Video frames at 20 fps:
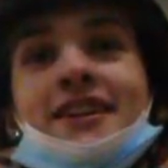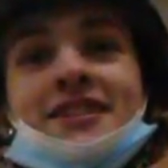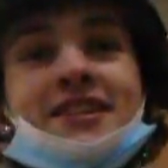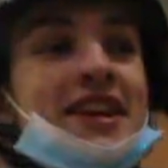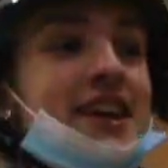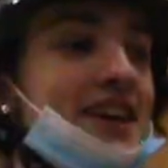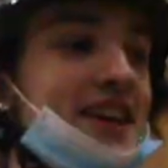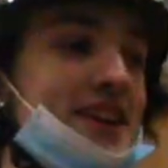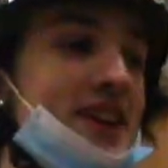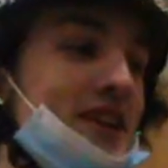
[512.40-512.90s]

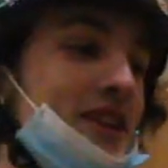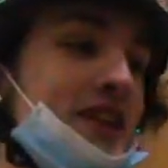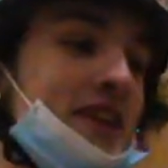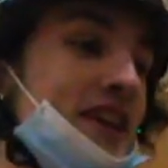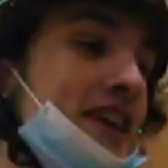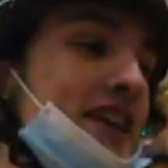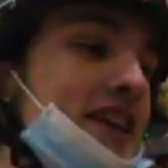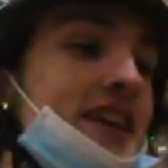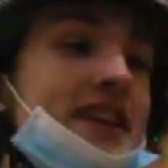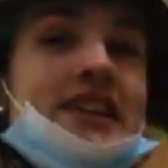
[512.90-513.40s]
can, uh,
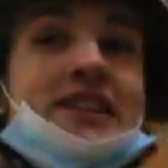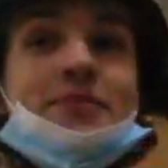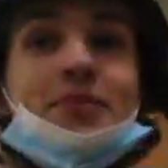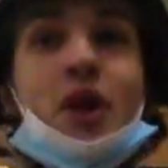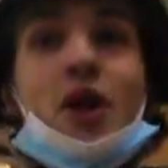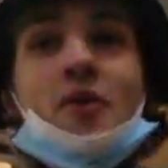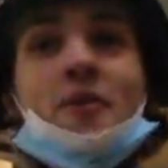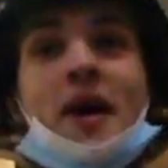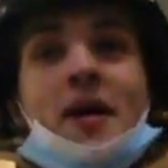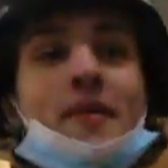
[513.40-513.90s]
he's
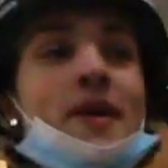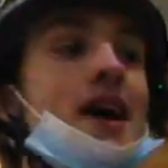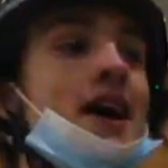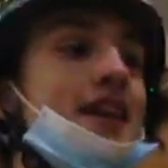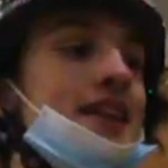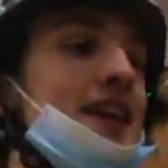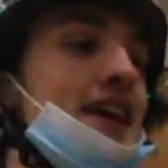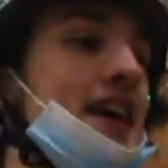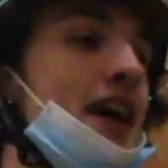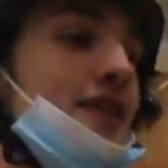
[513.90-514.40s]
blown my
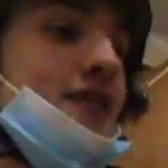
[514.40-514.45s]
mind. Like